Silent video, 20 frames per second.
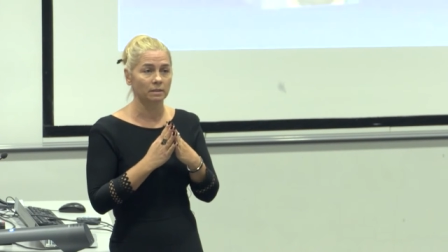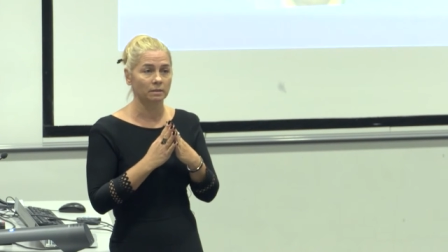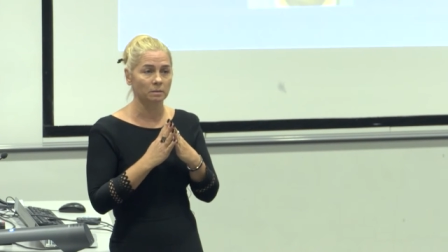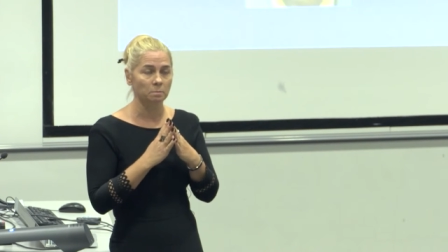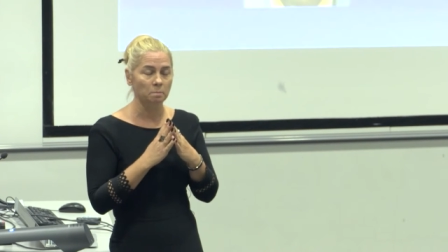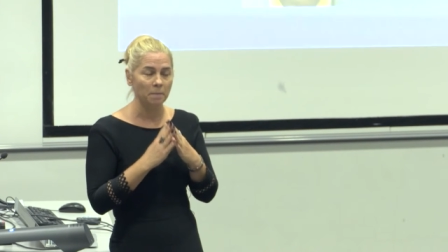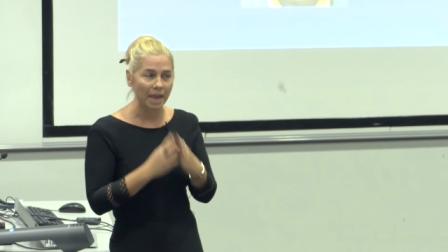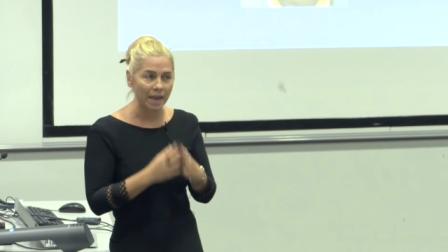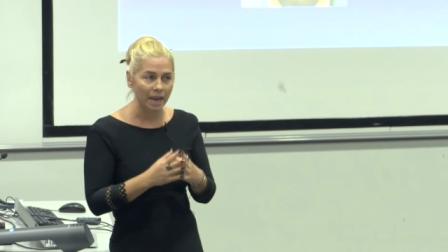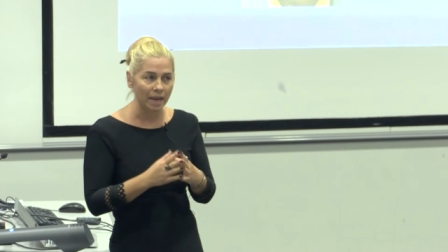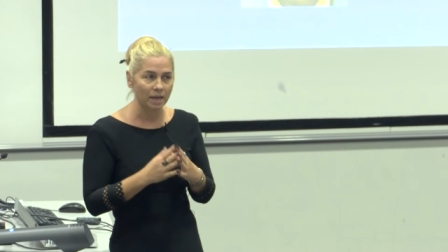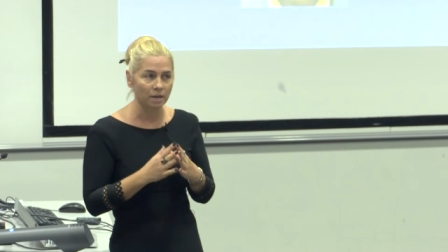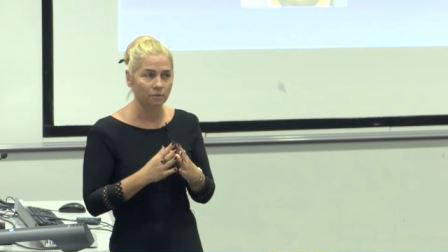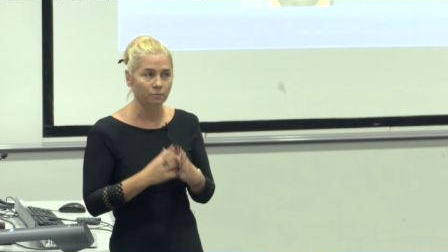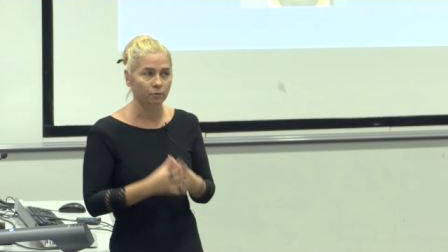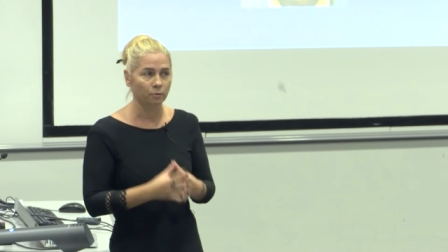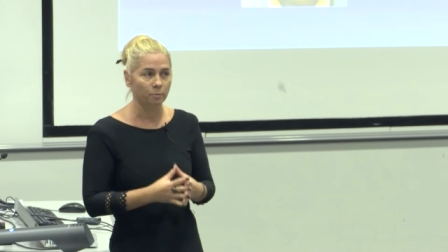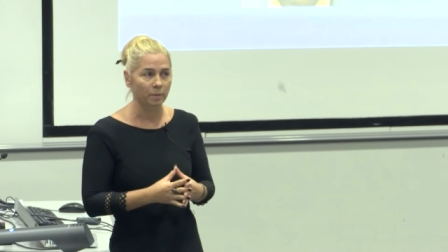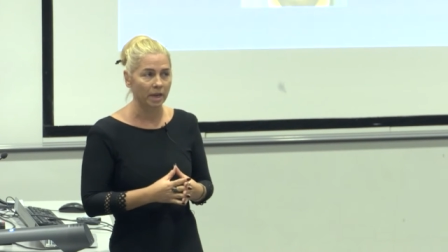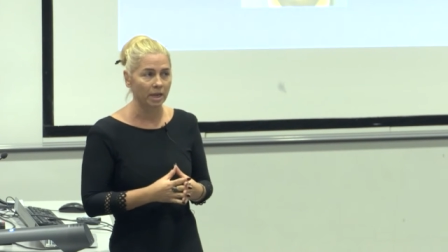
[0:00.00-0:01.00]
the main
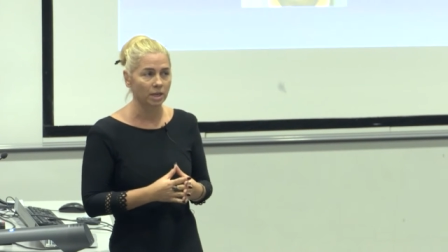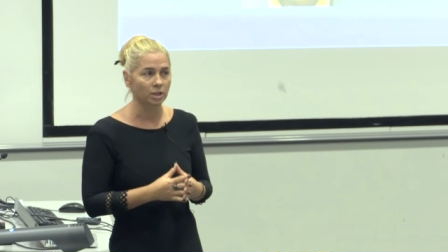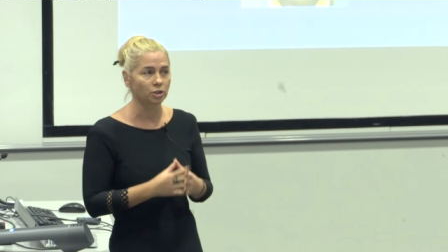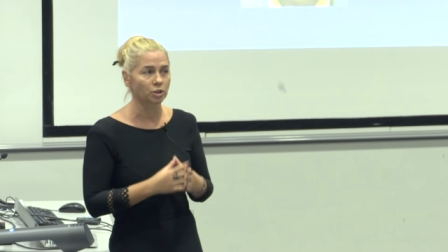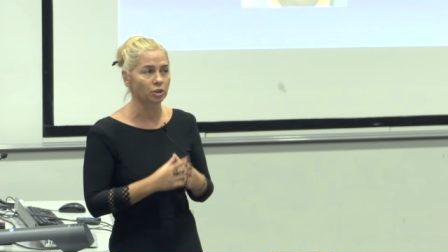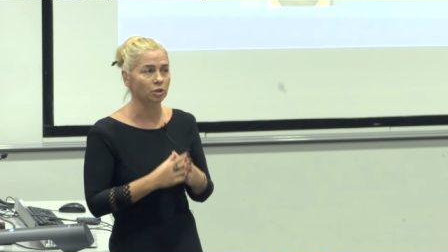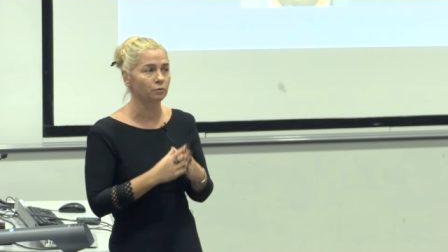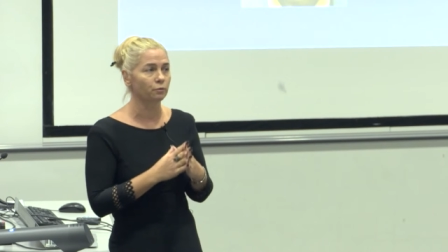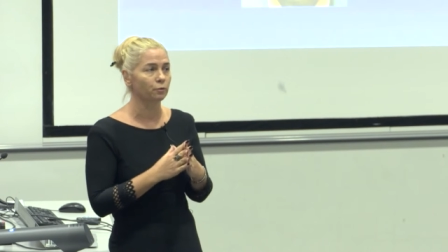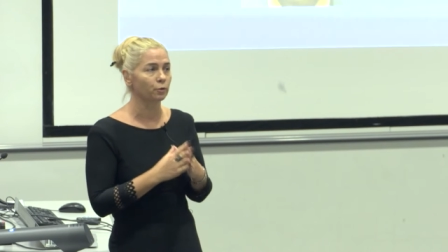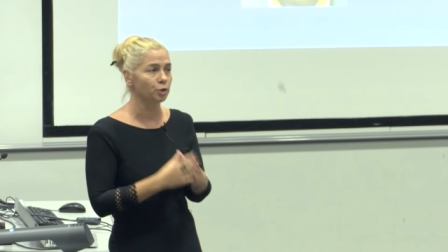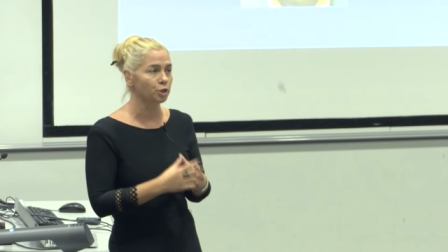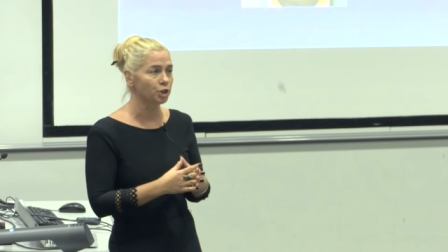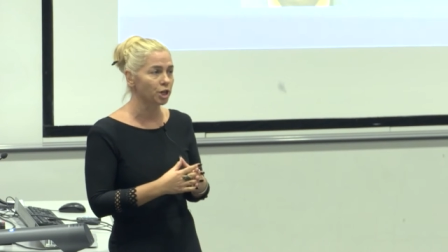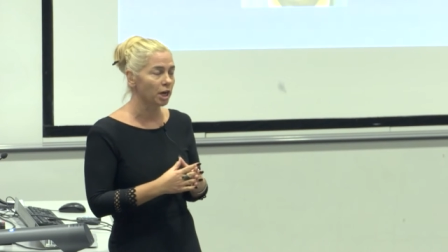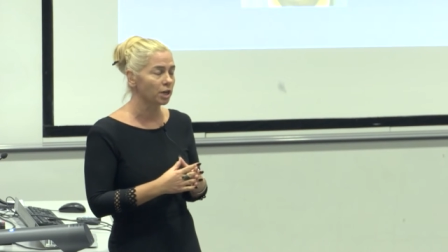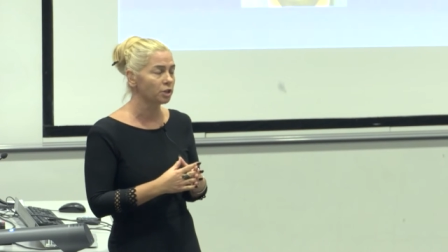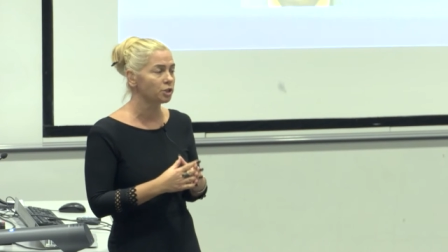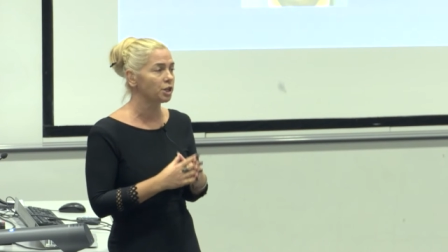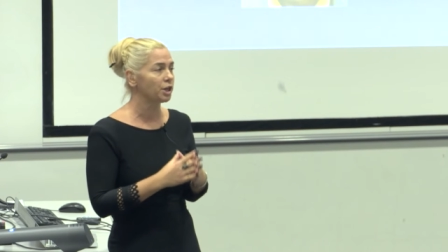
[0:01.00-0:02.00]
information for
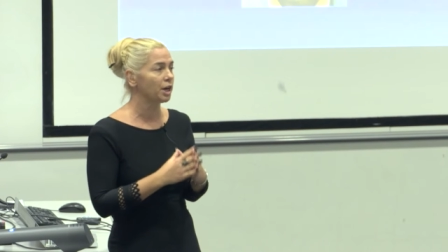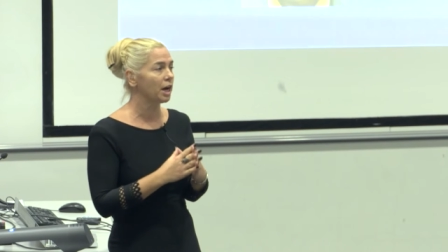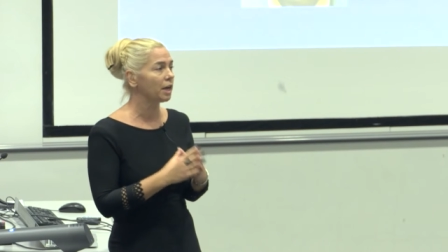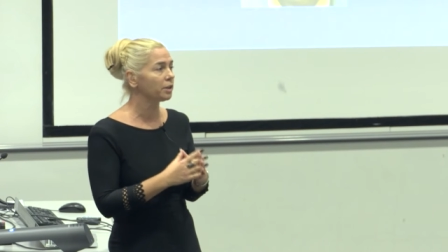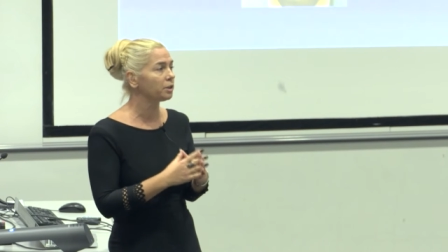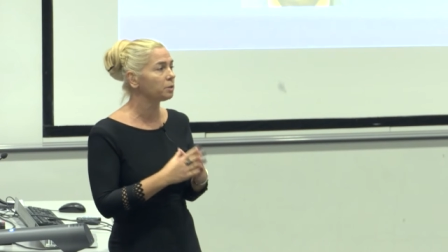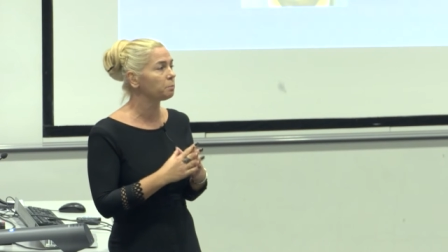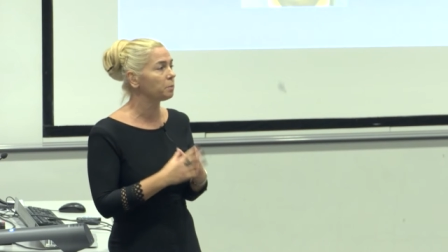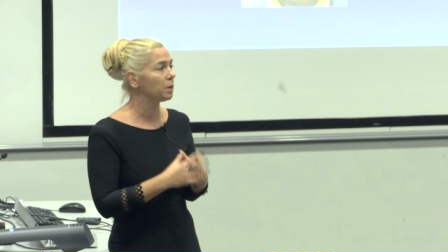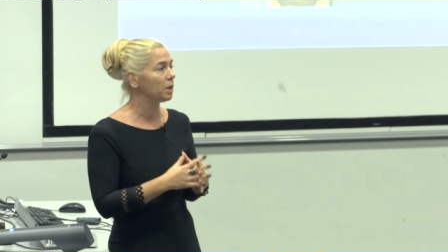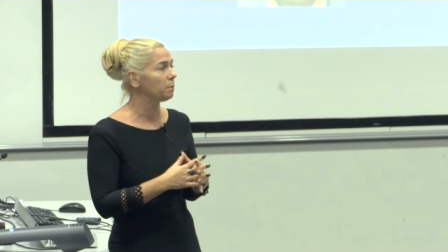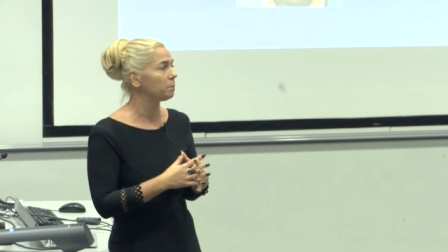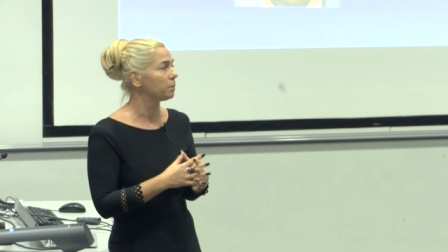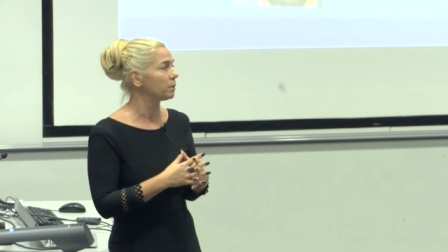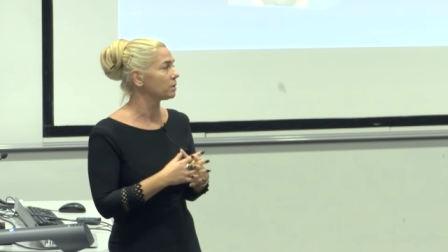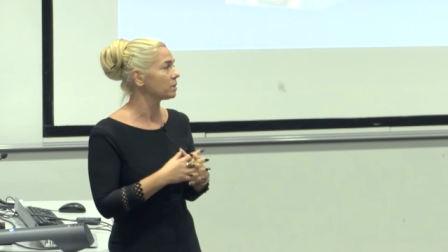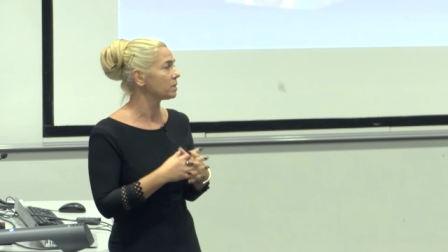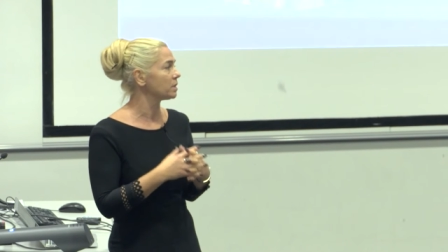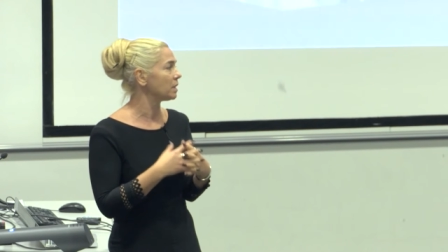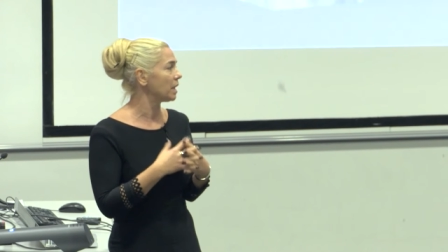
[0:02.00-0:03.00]
judging other
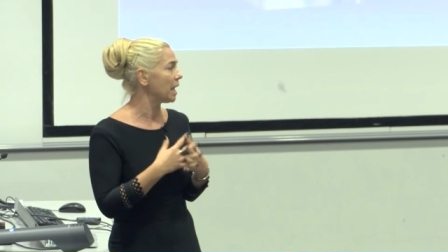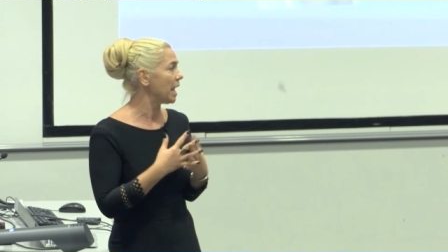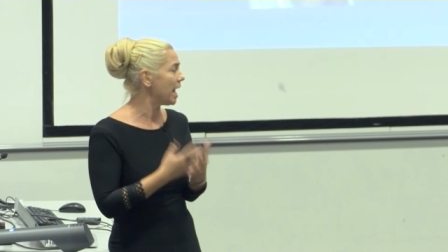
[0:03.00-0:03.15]
people's